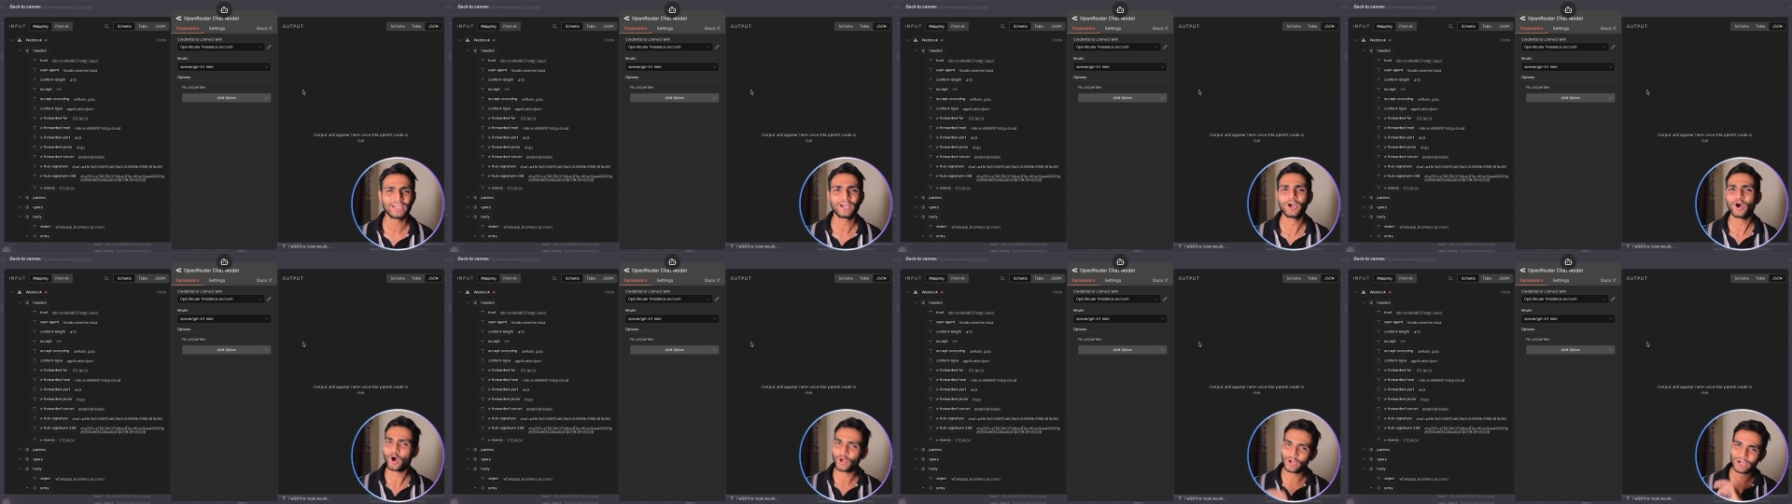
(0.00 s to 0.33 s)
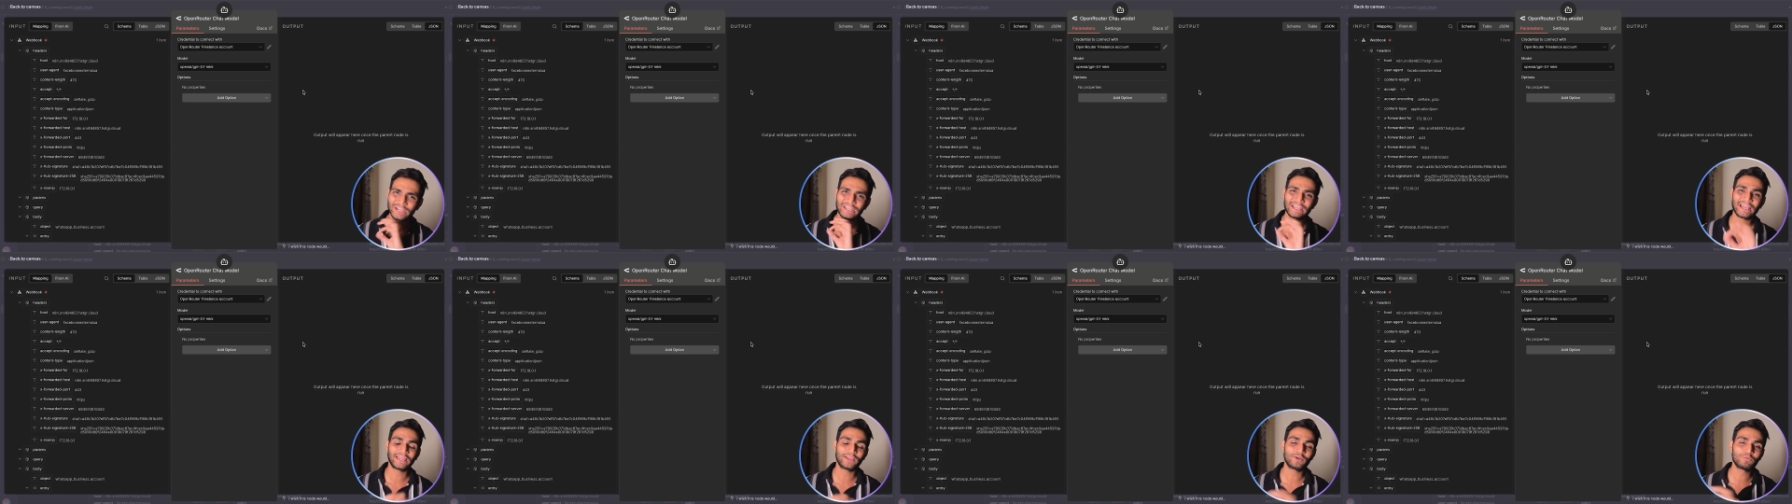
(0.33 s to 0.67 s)

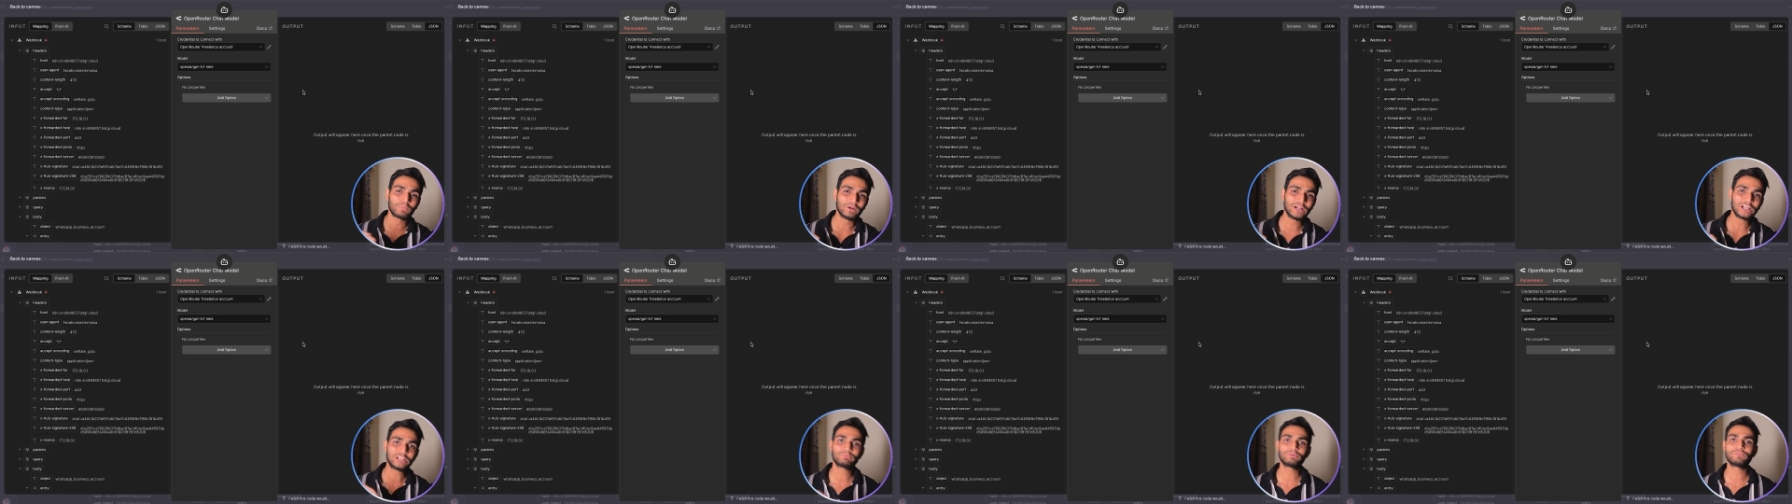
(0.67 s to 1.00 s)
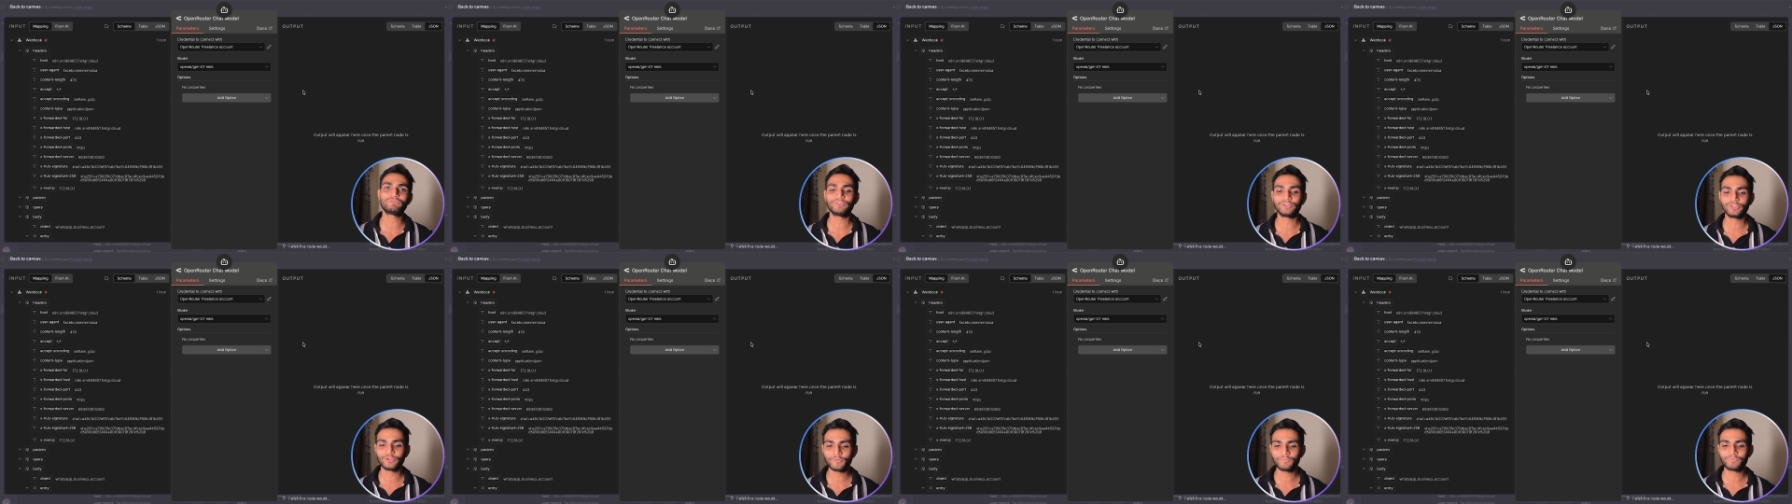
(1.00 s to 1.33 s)
already i have multiple
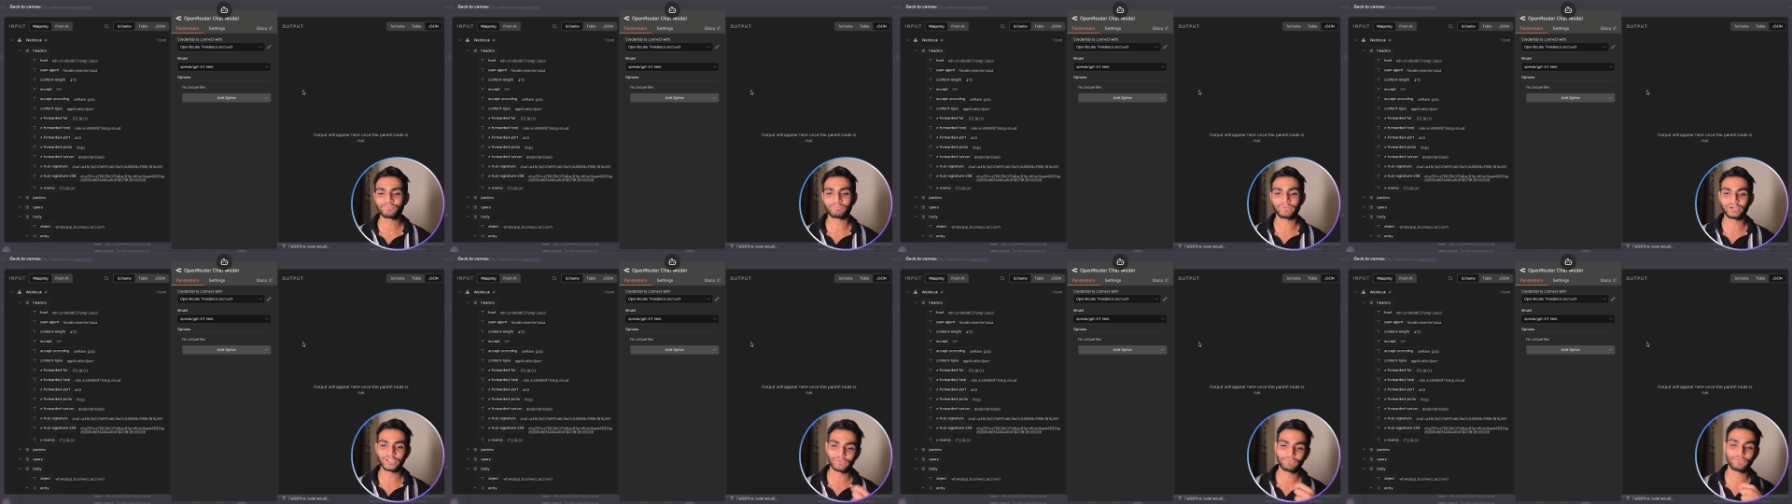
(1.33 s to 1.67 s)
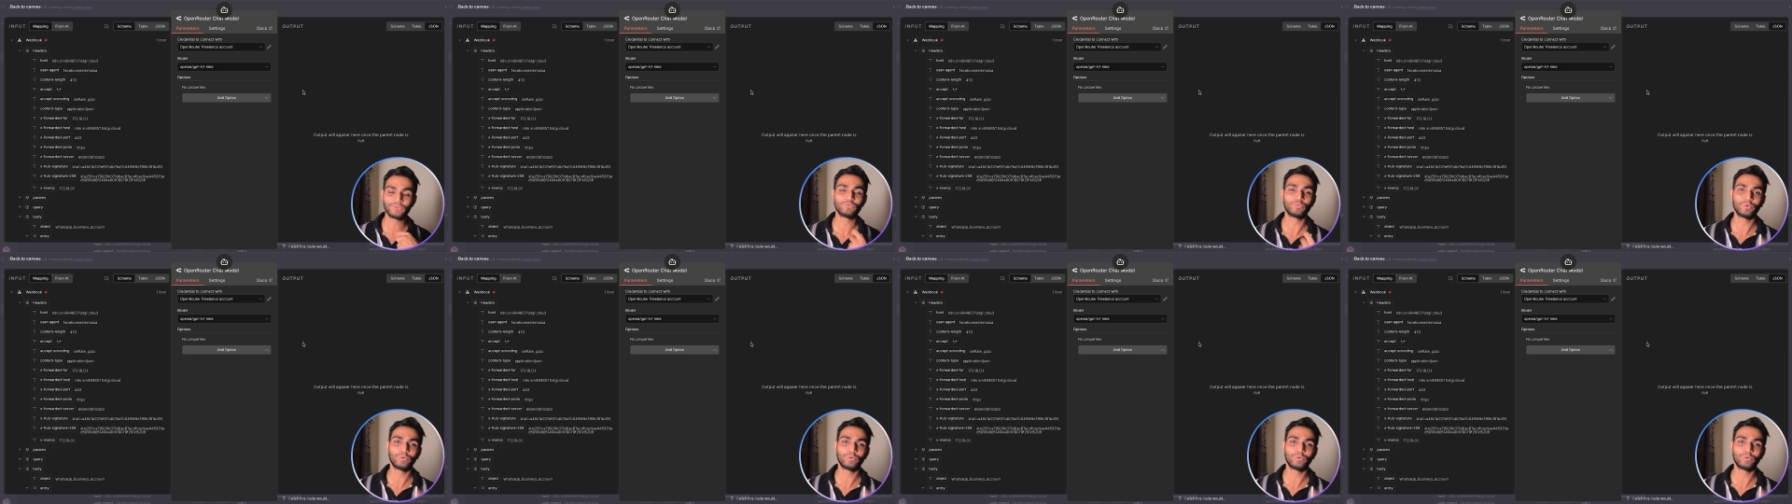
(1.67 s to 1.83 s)
video but if you